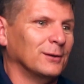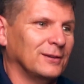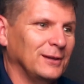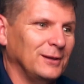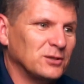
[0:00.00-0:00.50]

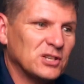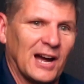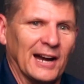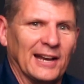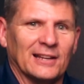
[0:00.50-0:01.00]
the
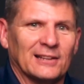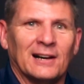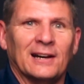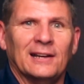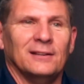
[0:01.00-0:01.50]
shining
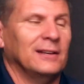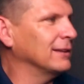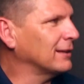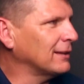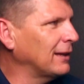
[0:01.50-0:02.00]
light in
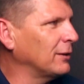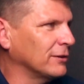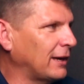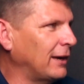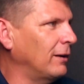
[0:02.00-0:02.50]
the clouds
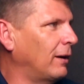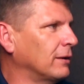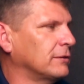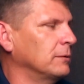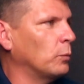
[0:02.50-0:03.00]
of
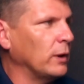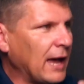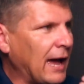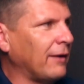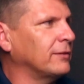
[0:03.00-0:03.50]
chaos, and we
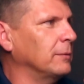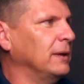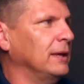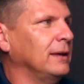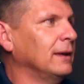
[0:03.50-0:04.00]
have to
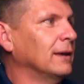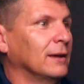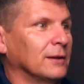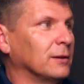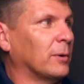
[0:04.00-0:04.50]
be
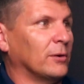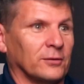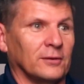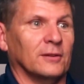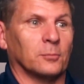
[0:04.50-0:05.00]
the
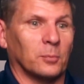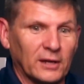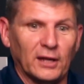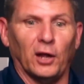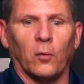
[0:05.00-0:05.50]
person that's
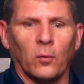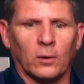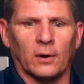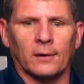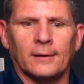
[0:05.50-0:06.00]
bringing
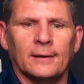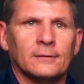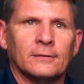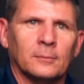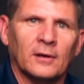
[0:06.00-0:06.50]
order, and
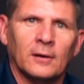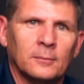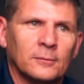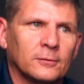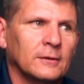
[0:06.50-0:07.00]

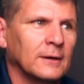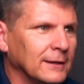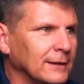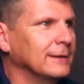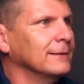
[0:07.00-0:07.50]
sometimes
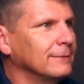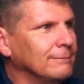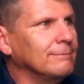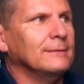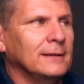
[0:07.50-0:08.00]

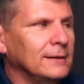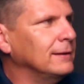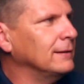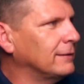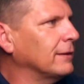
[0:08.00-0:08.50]

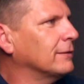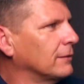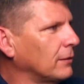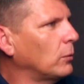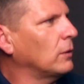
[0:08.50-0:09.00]
it takes a
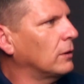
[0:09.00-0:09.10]
toll